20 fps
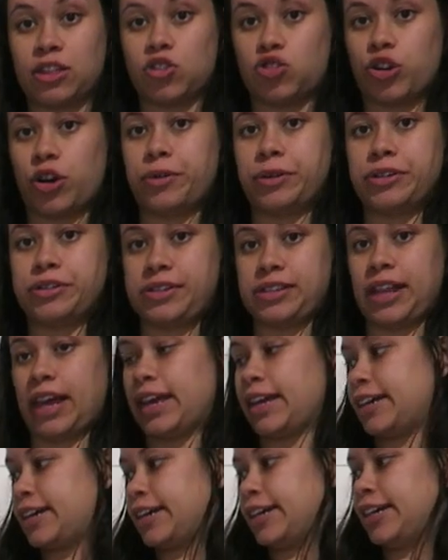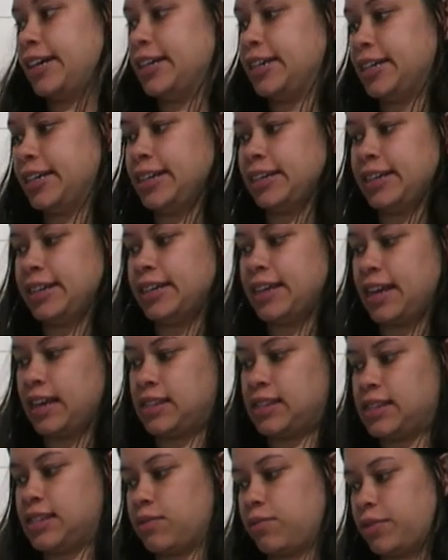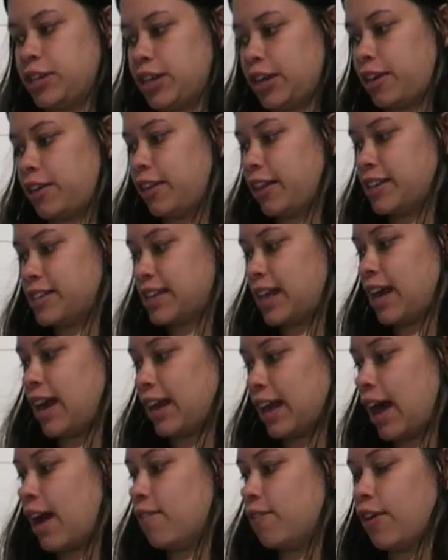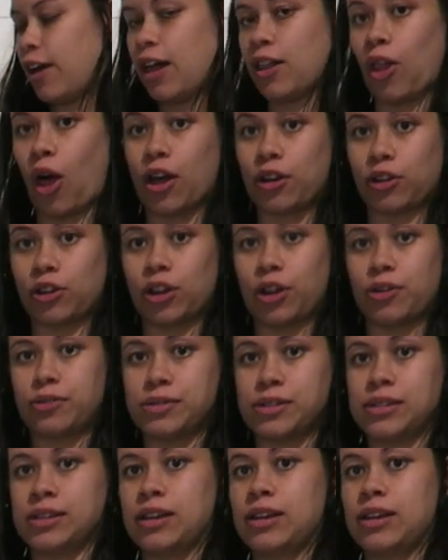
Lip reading: in the drawers. Like, it's ridiculous. I have a lot of clothes.